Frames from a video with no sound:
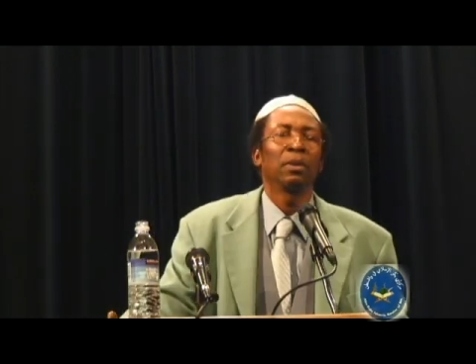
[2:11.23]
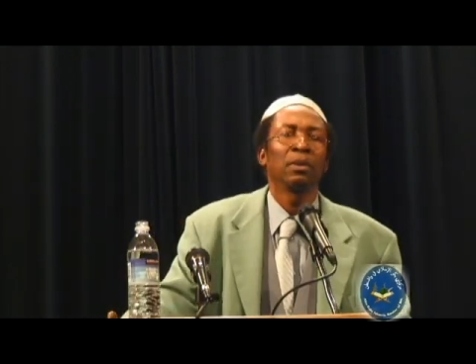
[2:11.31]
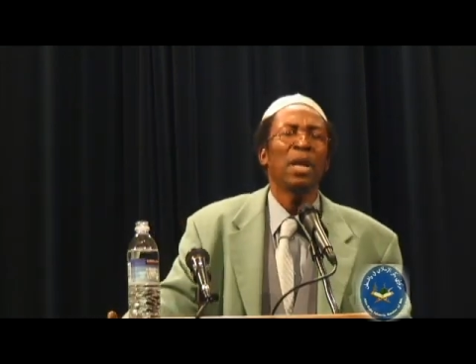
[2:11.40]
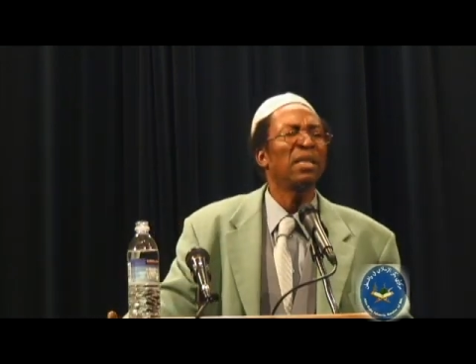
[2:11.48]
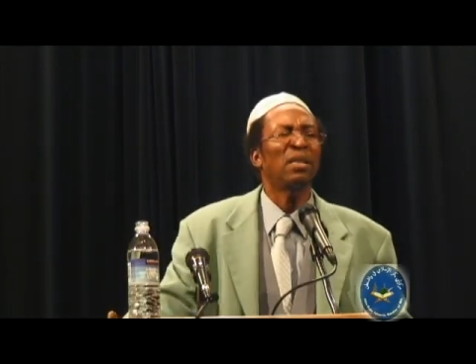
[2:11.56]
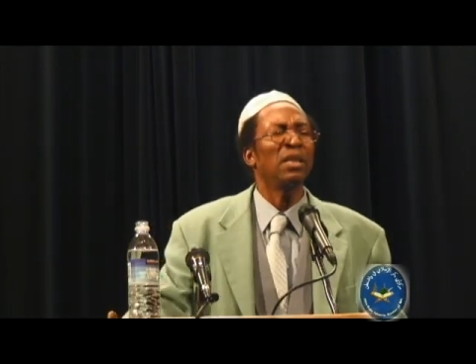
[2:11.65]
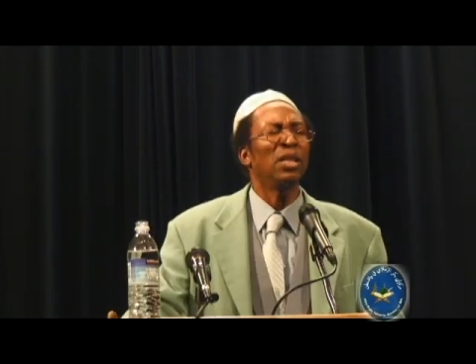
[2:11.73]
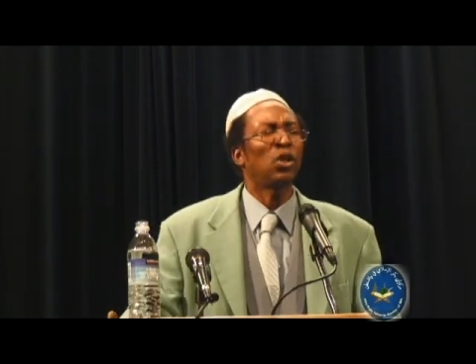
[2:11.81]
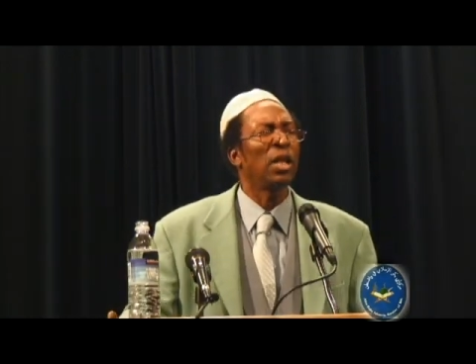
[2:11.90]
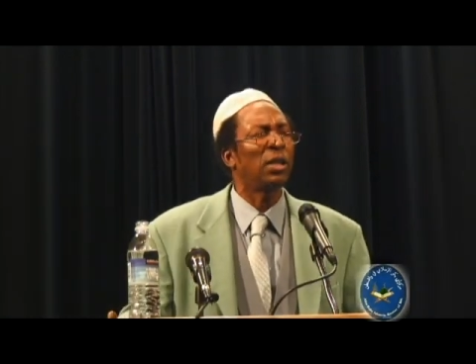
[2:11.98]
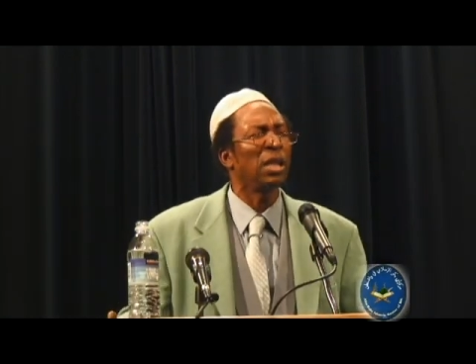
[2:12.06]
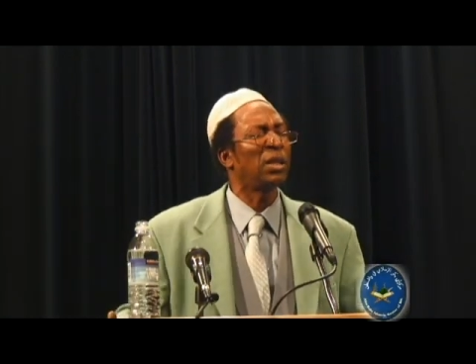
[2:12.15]
That's, it's,
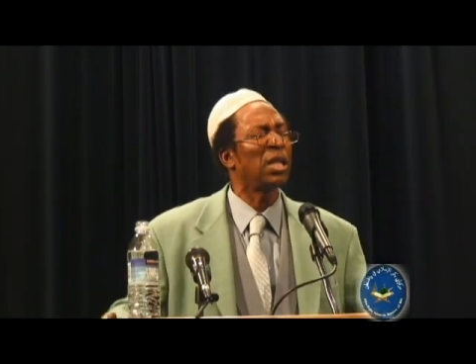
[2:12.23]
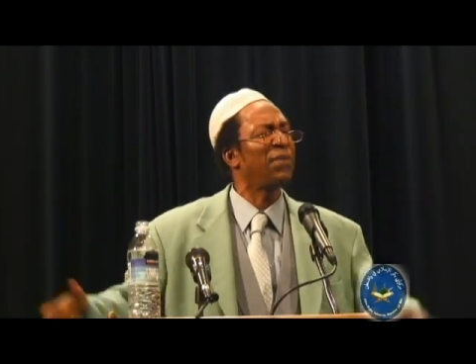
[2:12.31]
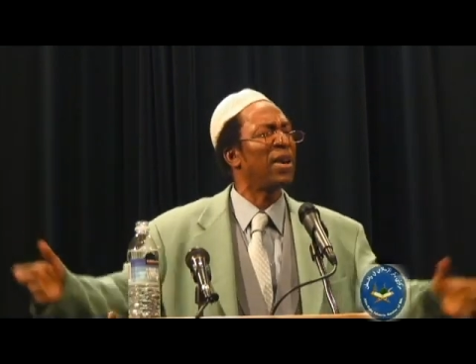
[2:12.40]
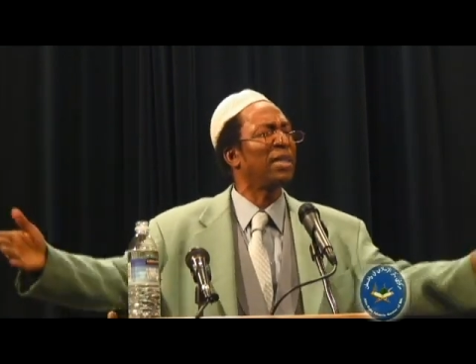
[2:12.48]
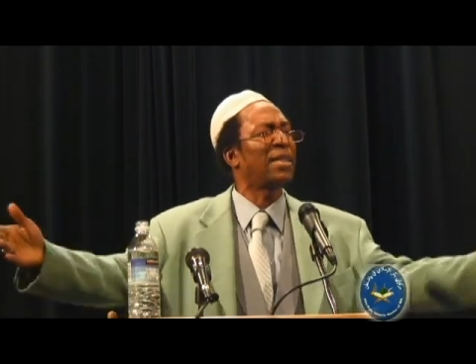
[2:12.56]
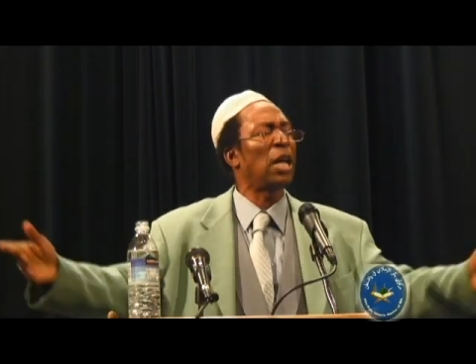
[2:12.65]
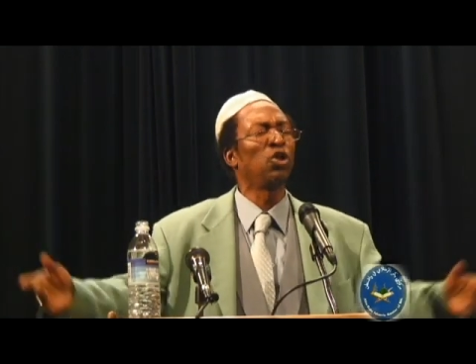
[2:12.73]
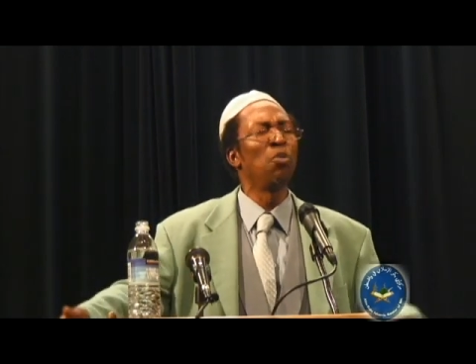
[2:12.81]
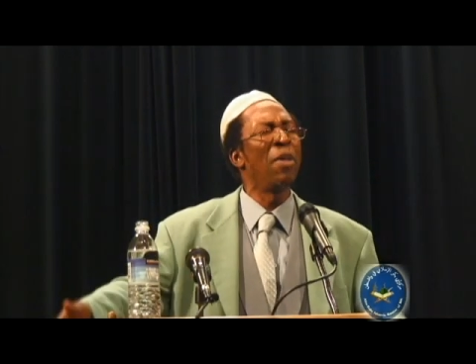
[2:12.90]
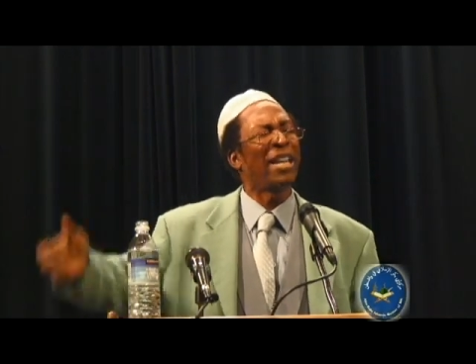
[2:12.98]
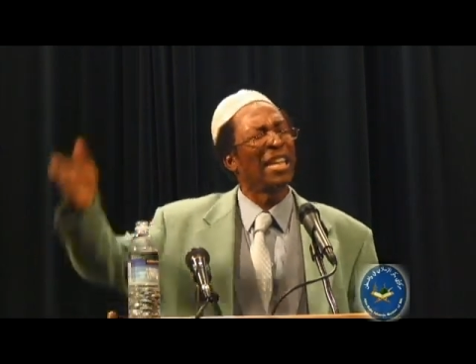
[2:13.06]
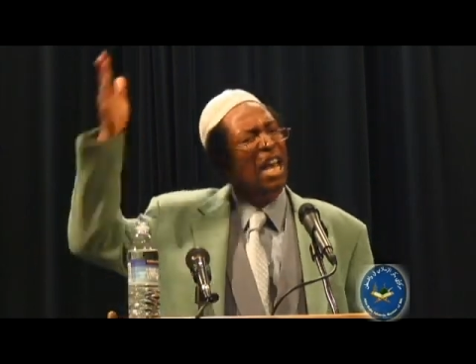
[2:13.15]
it's, it's very sad. You're
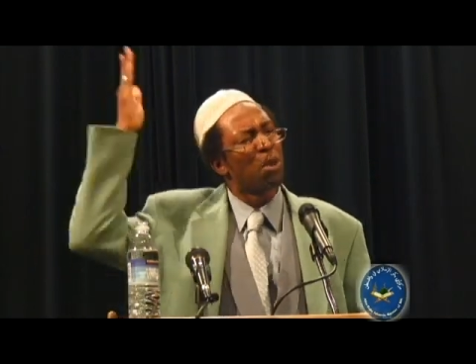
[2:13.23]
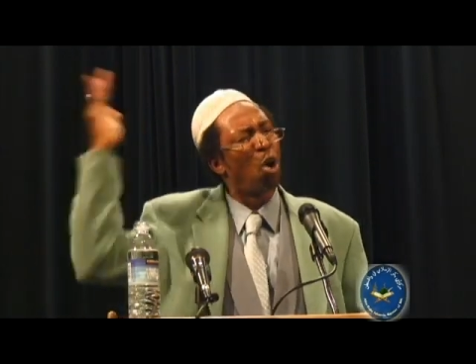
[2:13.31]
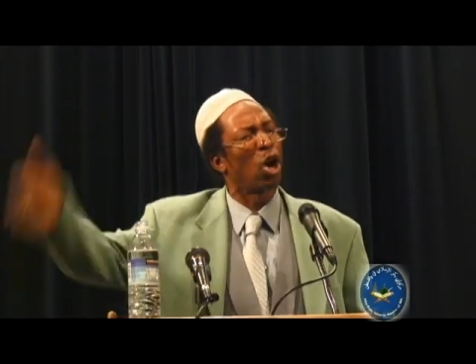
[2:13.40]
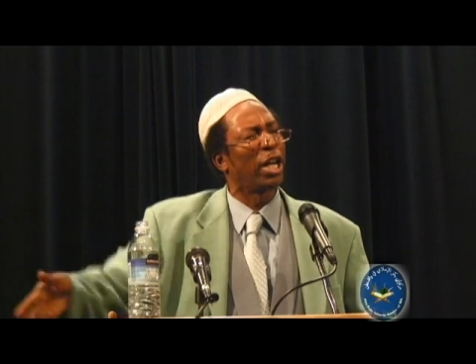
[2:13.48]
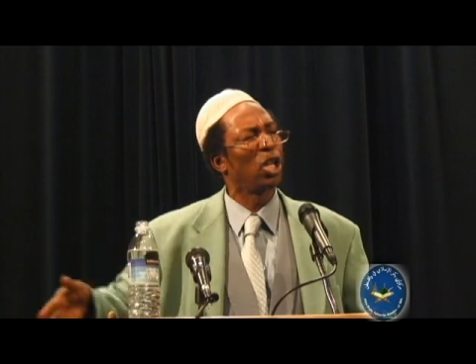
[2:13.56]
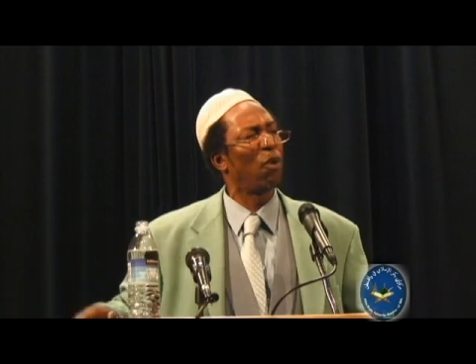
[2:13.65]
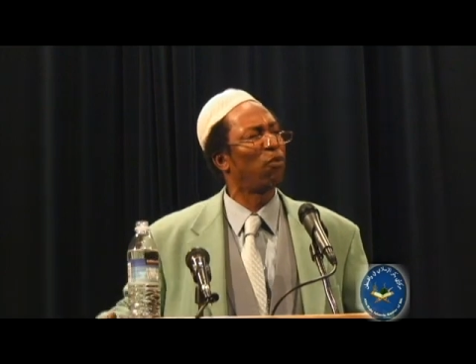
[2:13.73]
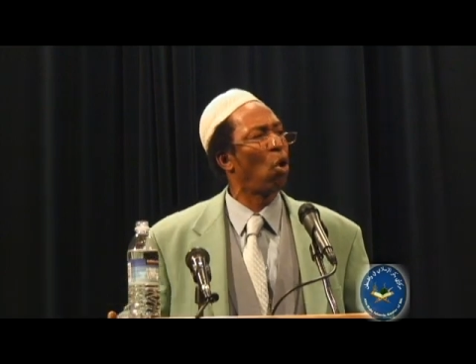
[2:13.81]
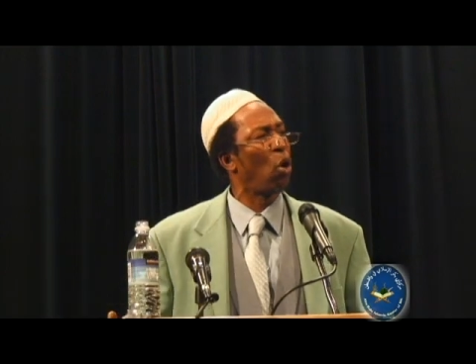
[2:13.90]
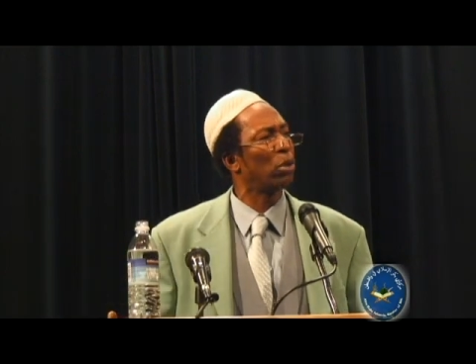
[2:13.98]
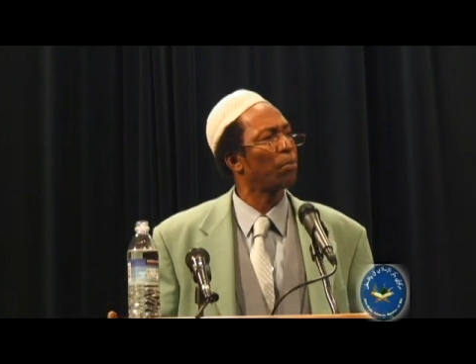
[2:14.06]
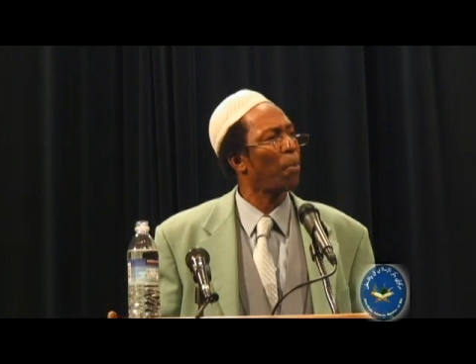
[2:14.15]
making a mockery of
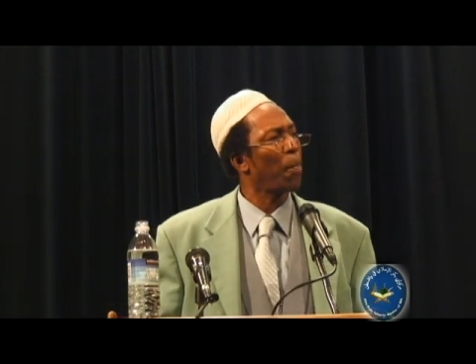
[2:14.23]
God.